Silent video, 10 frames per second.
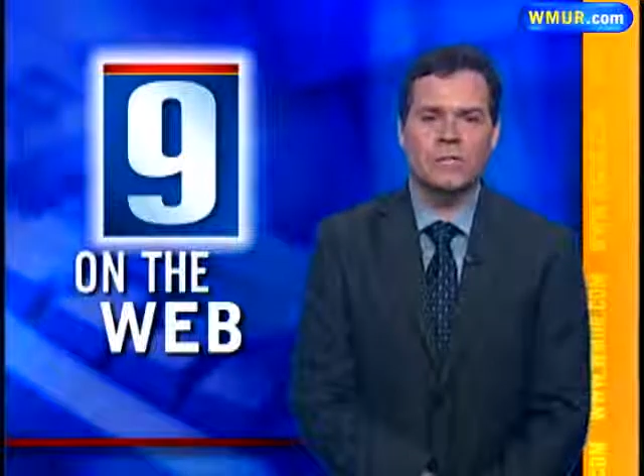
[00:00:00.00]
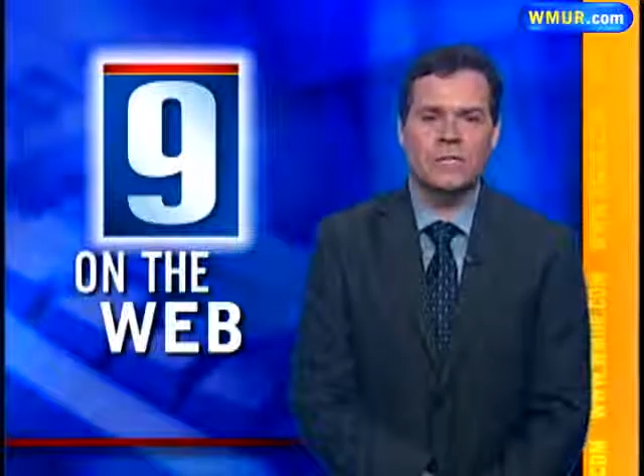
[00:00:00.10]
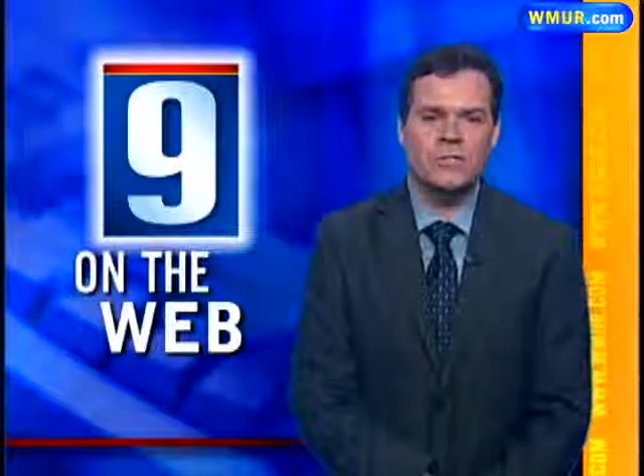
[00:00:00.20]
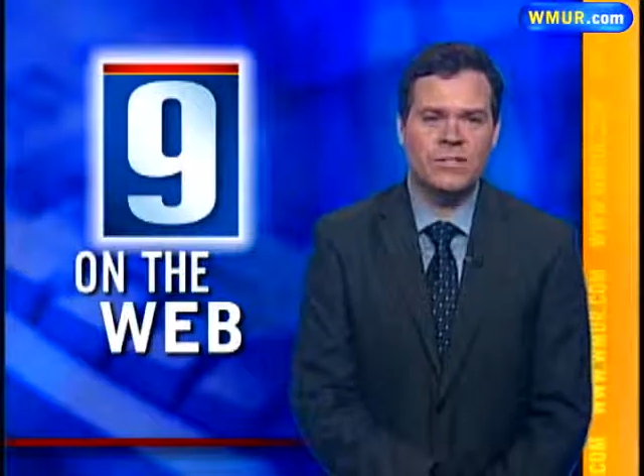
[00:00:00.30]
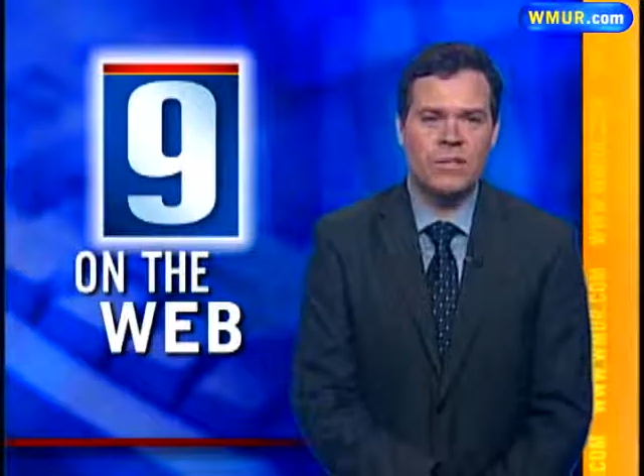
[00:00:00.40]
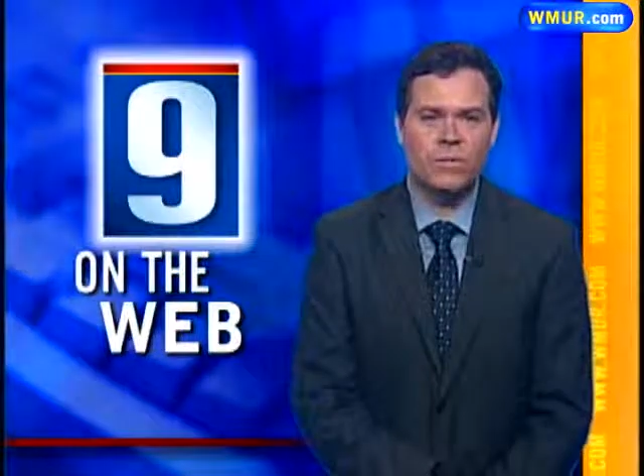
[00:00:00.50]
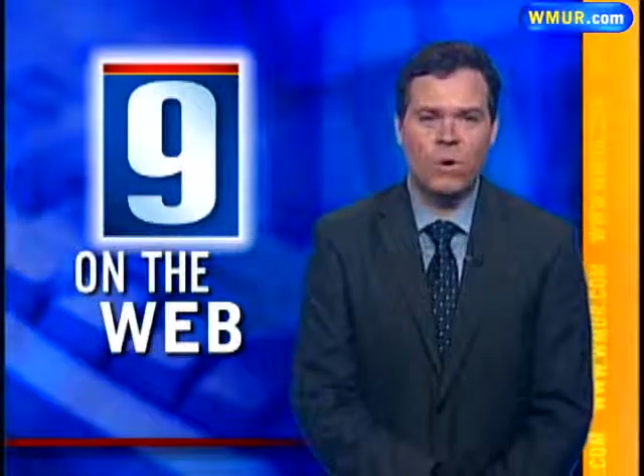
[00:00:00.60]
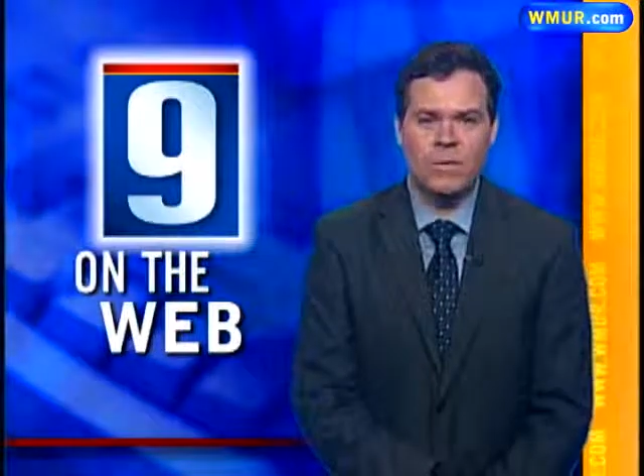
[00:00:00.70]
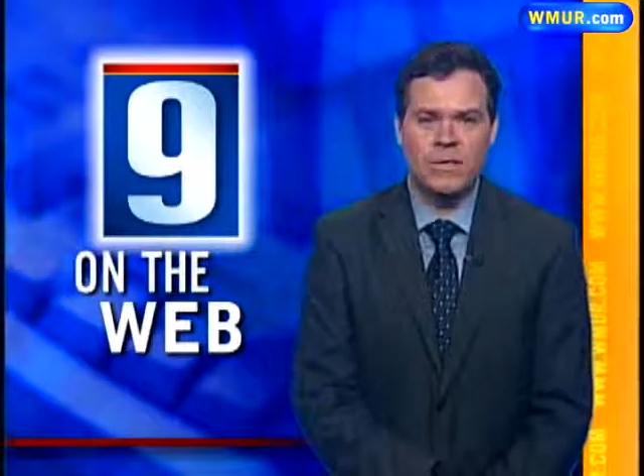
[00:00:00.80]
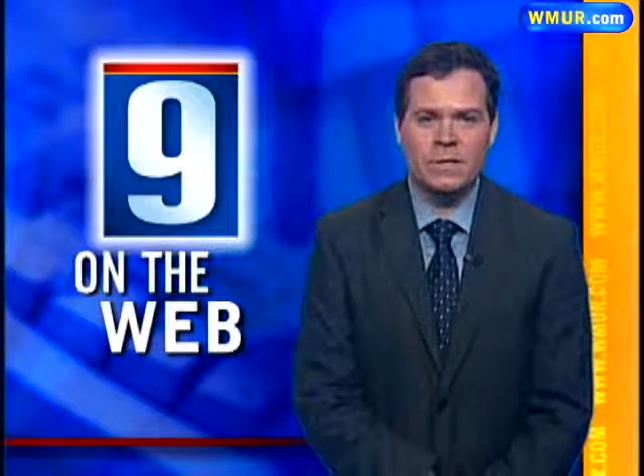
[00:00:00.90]
Police say a
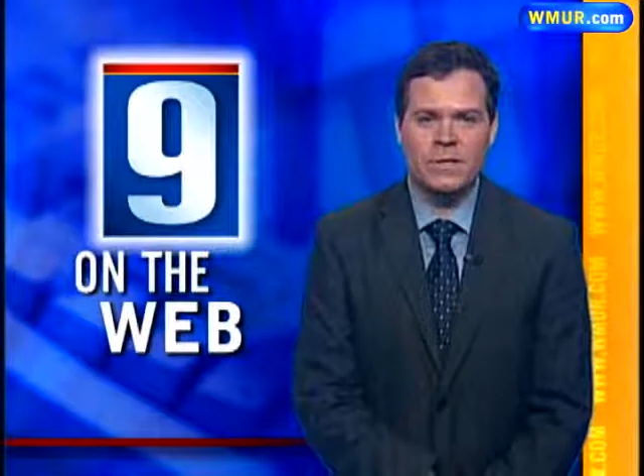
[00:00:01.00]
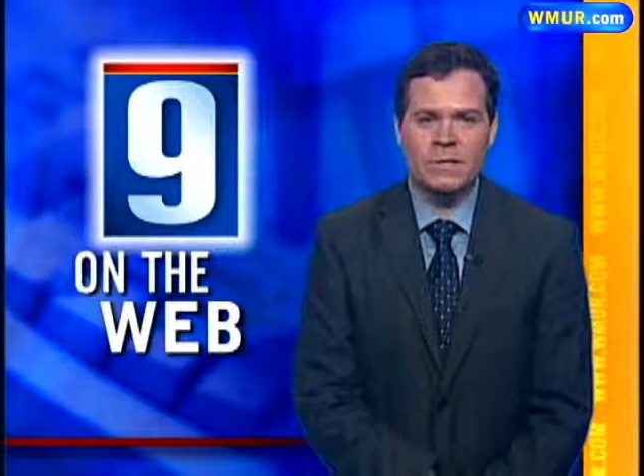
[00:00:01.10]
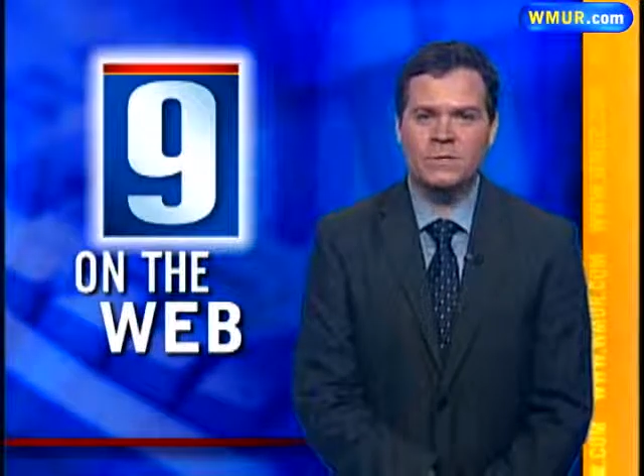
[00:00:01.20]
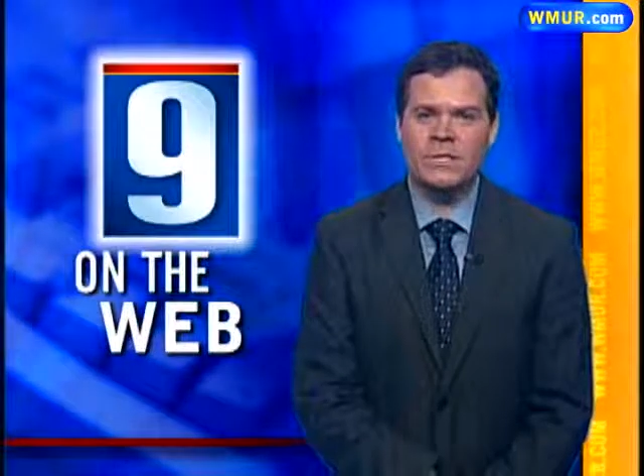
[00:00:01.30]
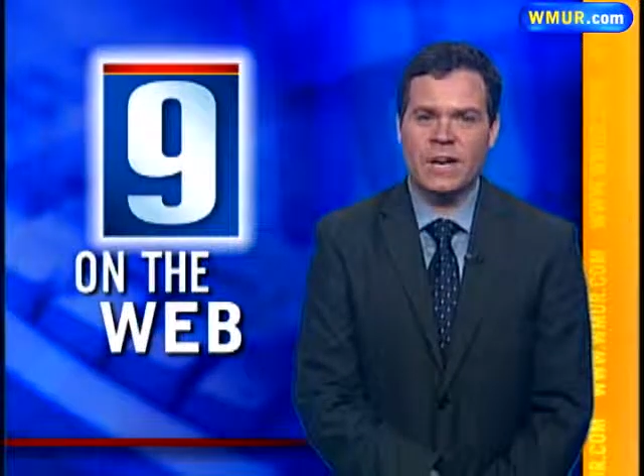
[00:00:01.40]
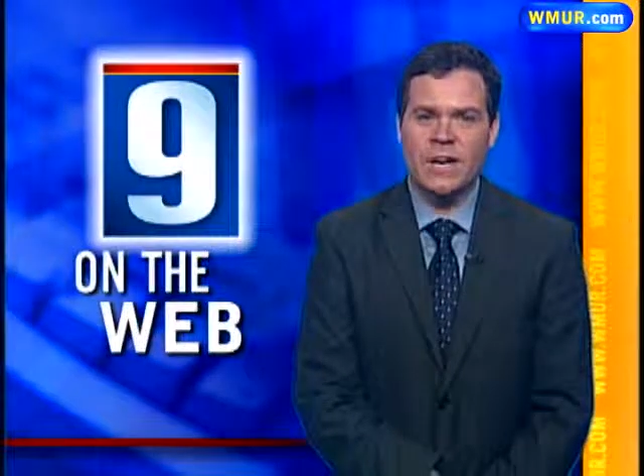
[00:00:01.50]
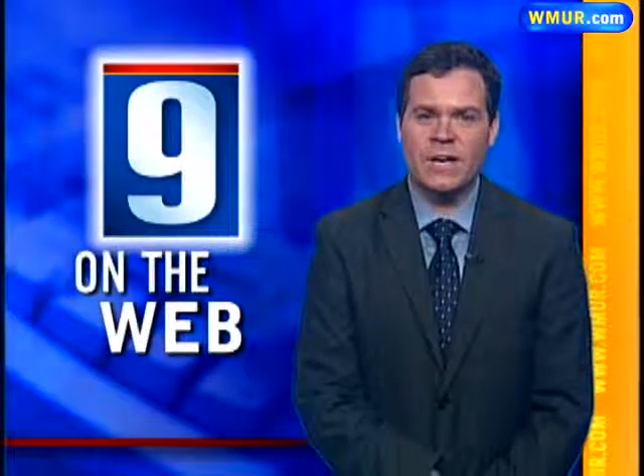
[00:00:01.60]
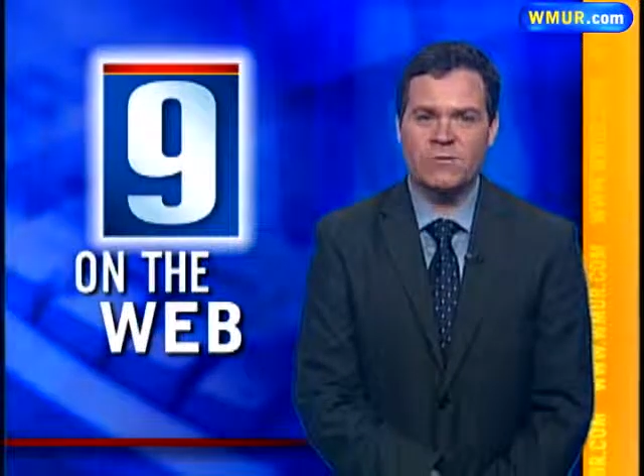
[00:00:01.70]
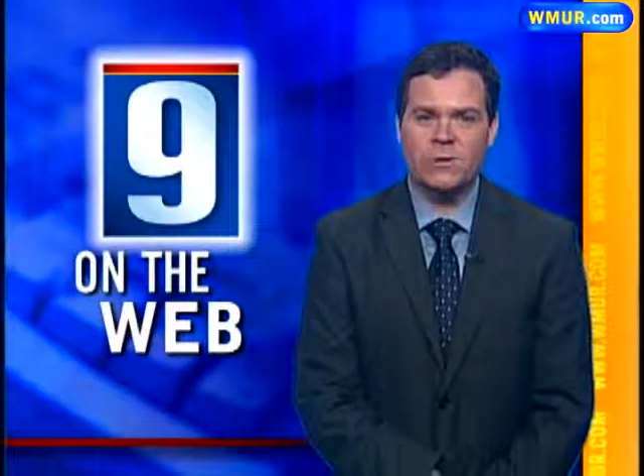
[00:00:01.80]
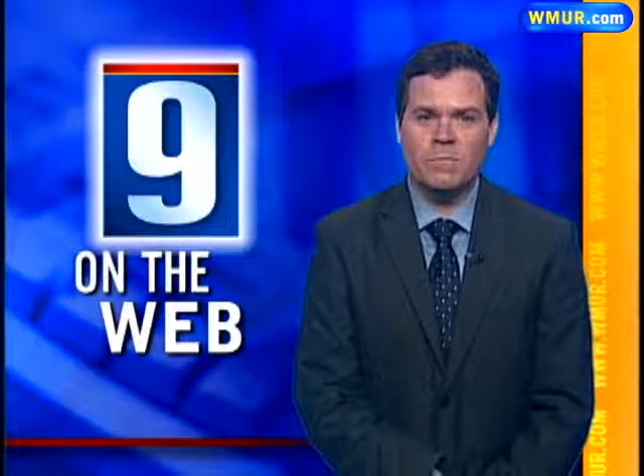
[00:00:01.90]
woman could have died
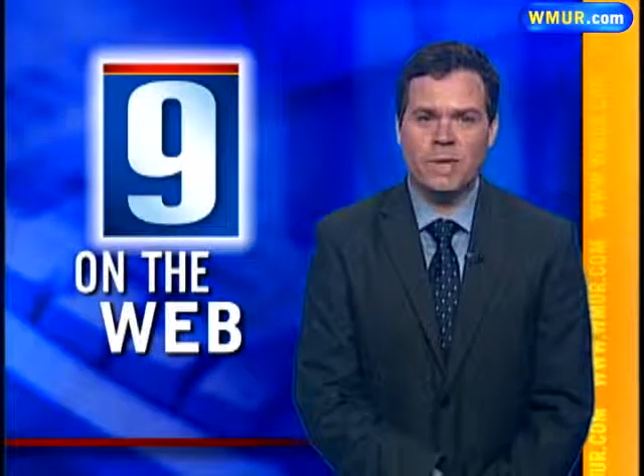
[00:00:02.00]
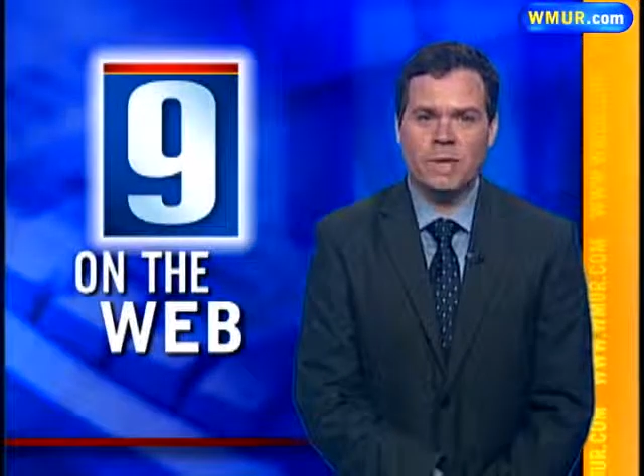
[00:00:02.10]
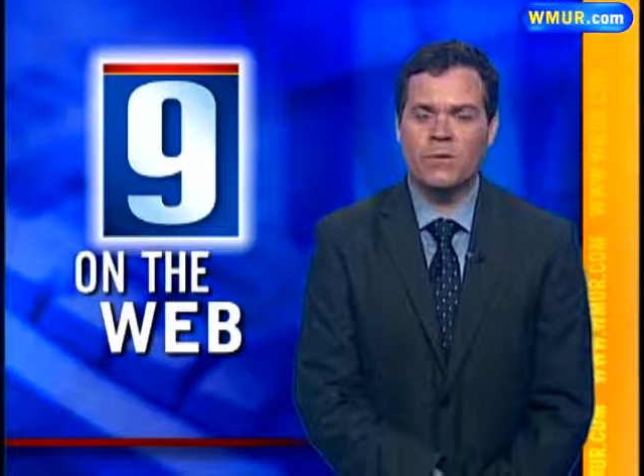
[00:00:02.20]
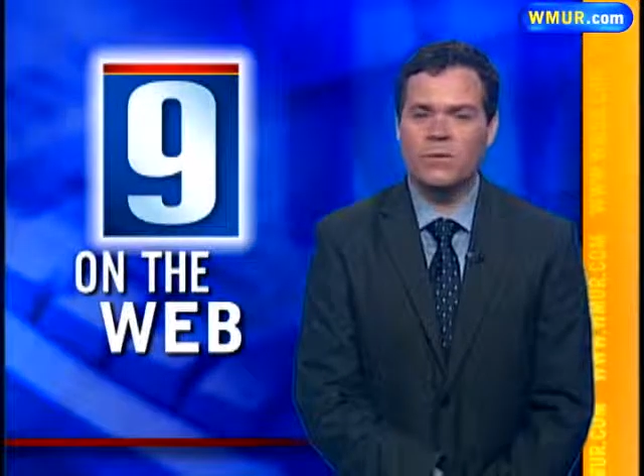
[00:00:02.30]
after a man